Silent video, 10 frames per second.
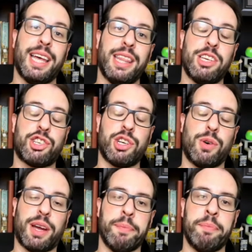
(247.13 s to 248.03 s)
this show
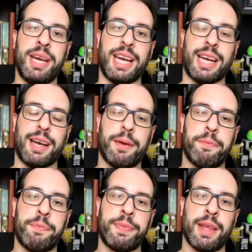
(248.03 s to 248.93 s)
can be.
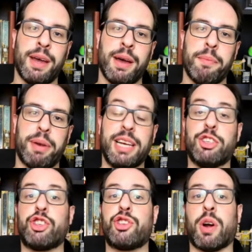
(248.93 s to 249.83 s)
But he
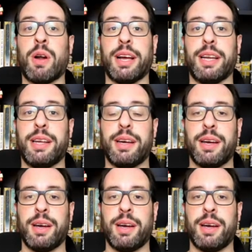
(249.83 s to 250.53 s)
started